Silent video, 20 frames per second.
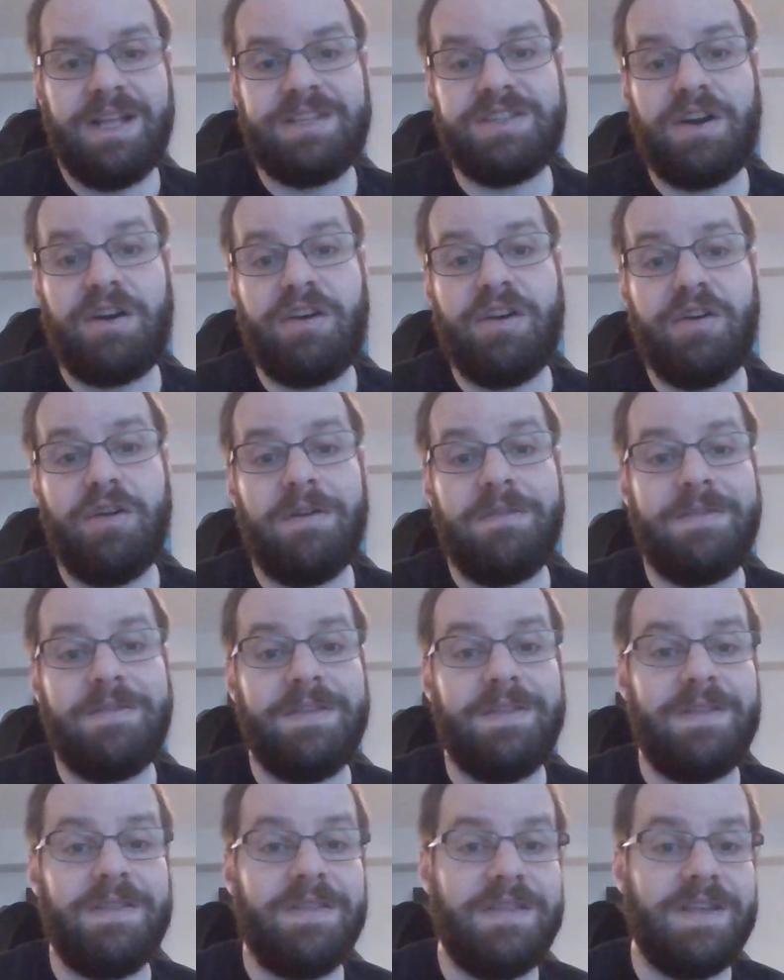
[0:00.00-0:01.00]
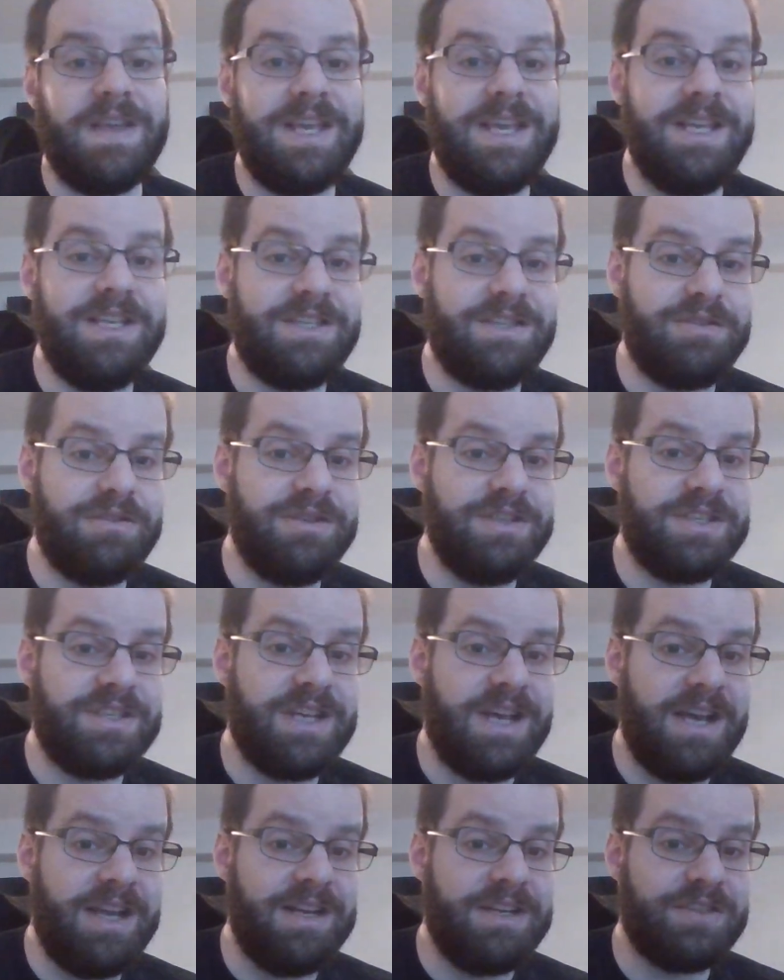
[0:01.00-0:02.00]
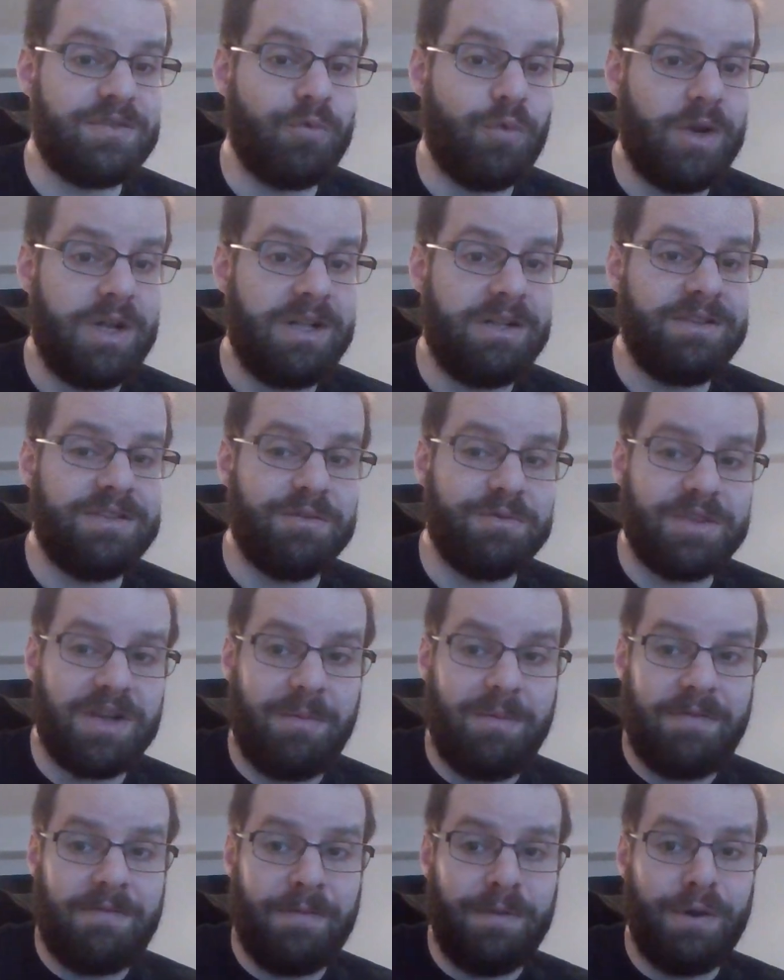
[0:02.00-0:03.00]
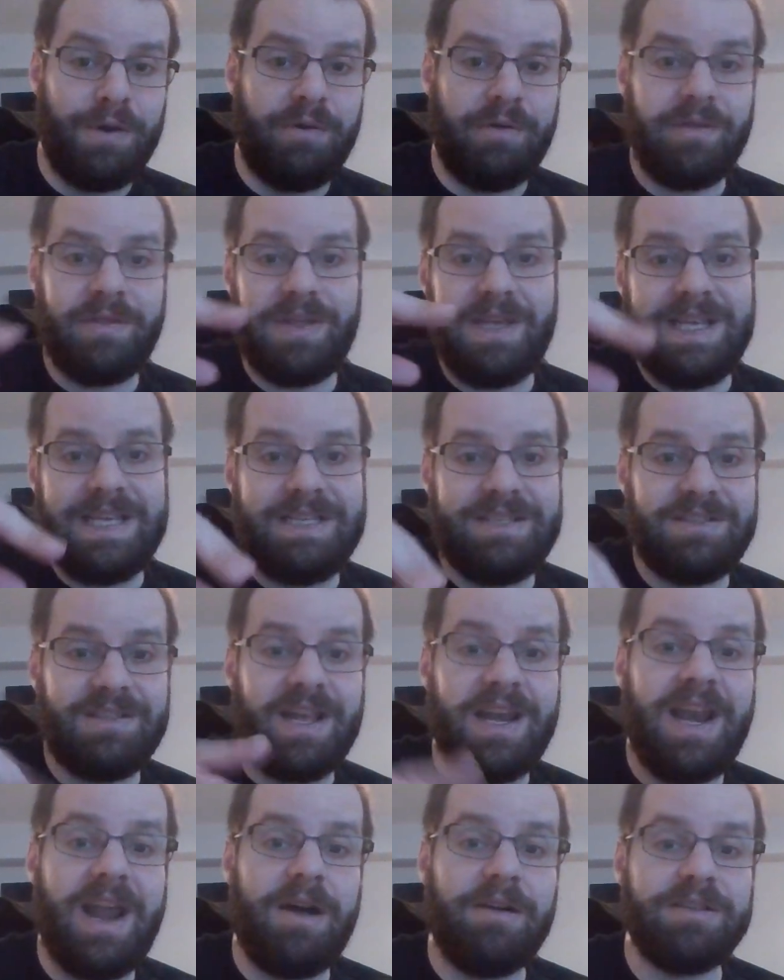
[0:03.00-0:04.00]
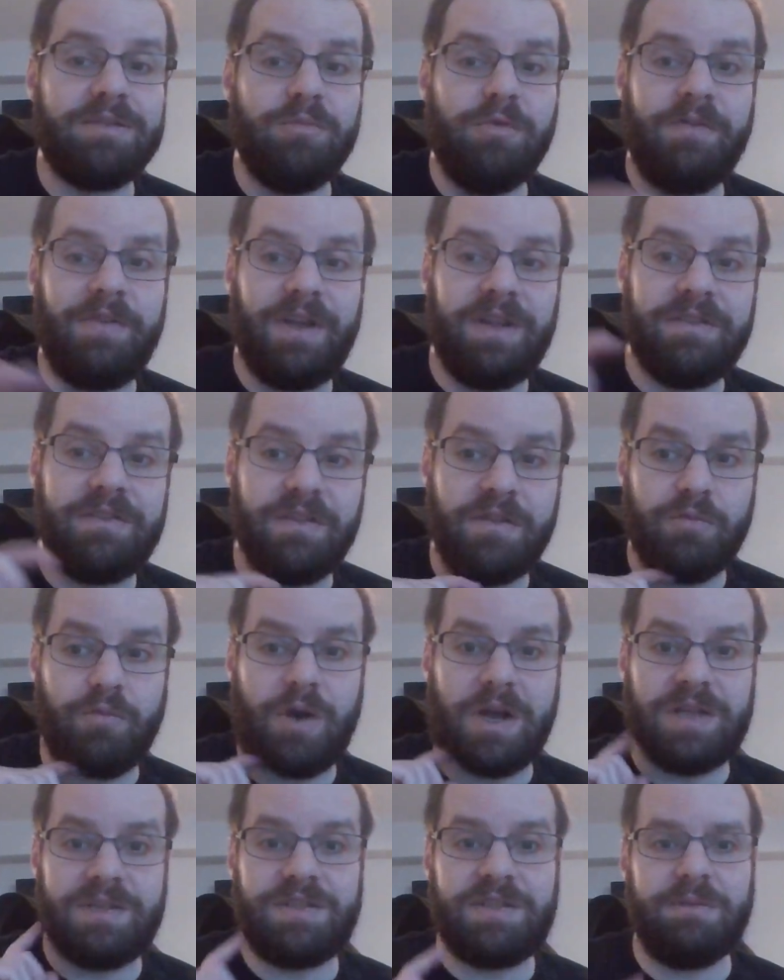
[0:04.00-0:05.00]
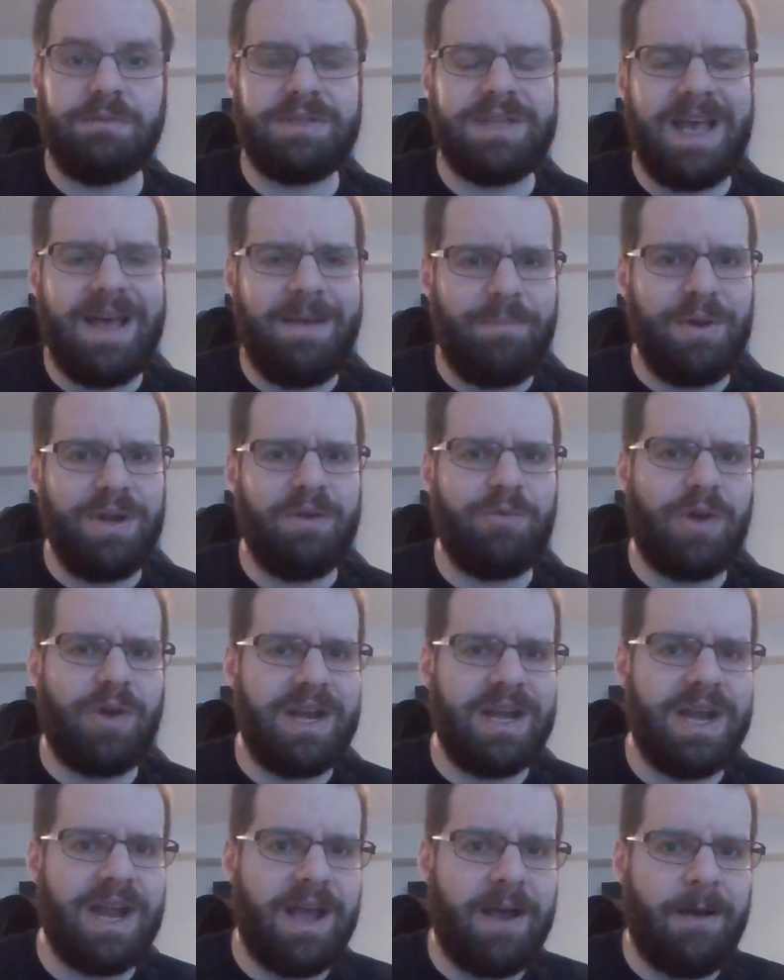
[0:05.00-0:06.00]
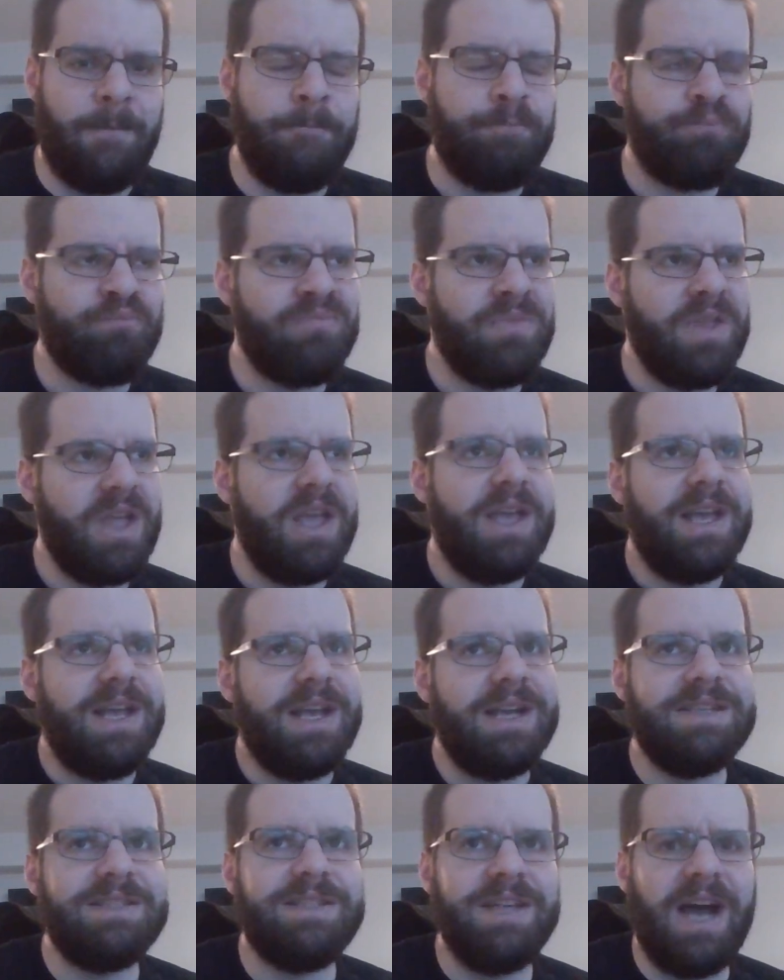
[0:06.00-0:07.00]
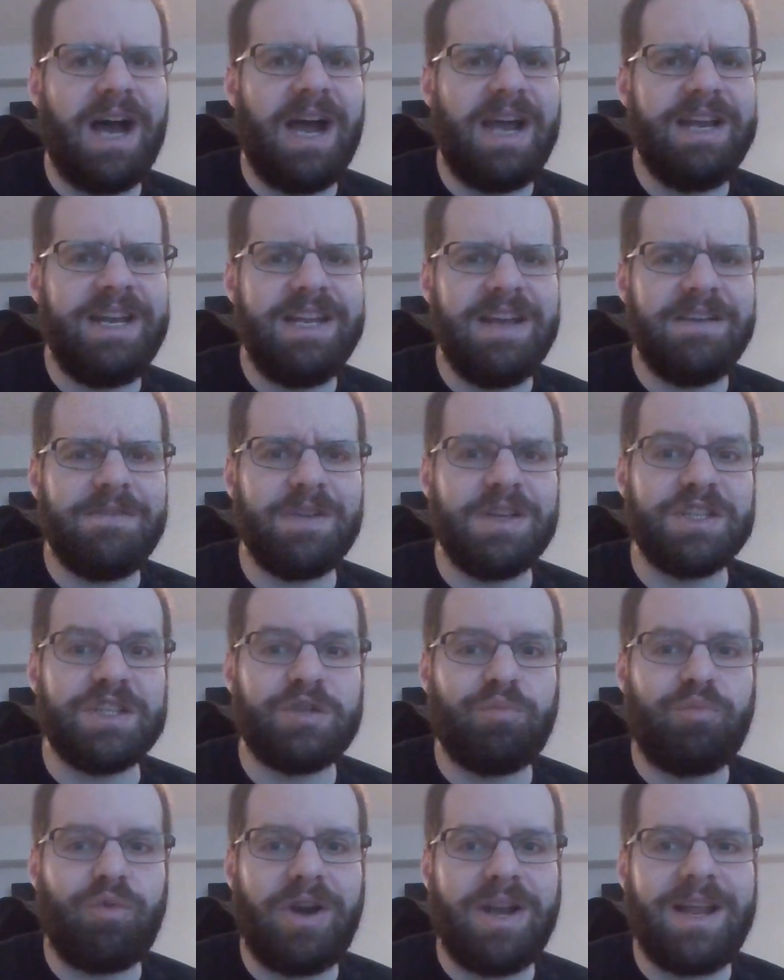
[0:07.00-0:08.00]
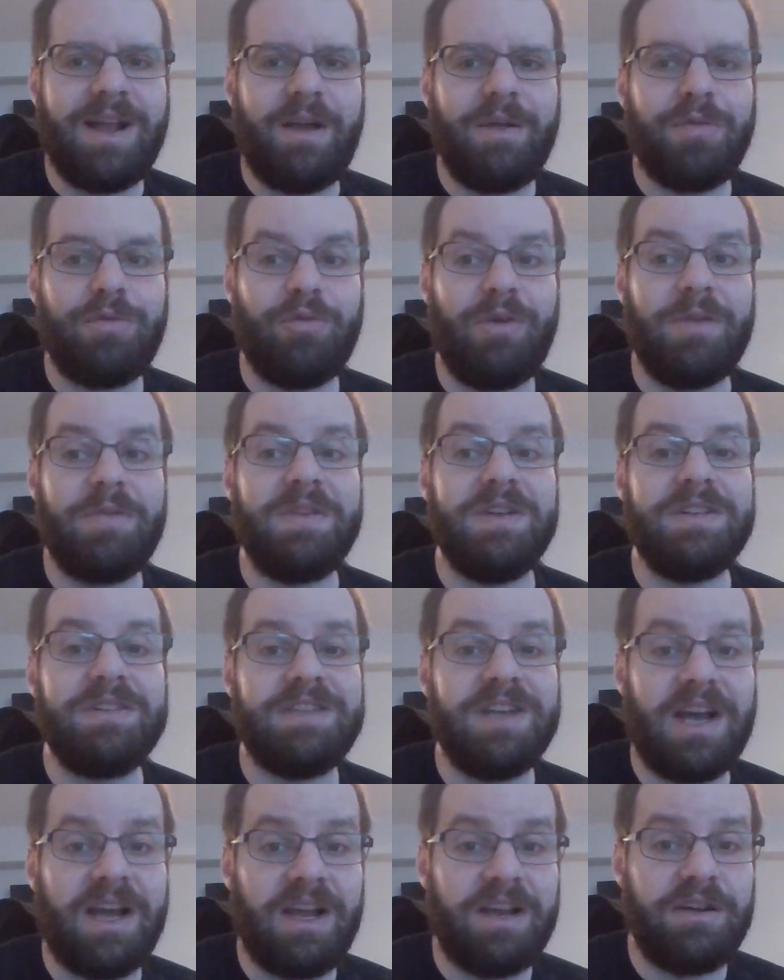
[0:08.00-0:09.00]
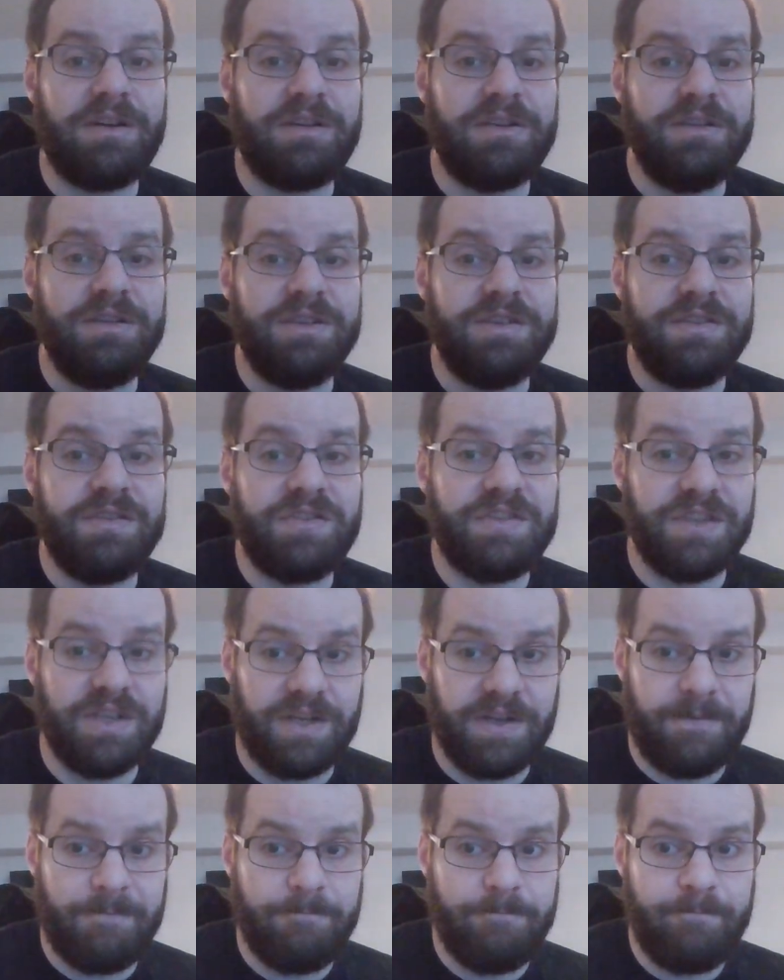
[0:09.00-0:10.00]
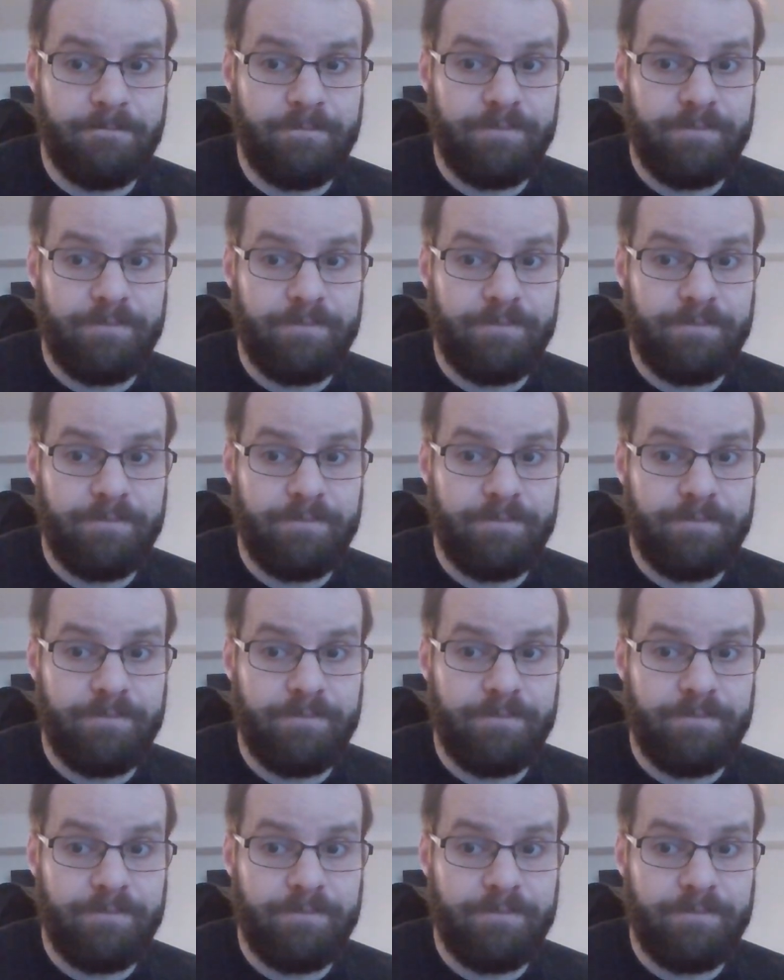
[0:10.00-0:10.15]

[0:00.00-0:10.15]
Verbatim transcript: It started off in the eastern side as well. So it's coming from the northeast, and now it's moving into the west. So what's happening right now is the IDF is spreading out throughout the entire city.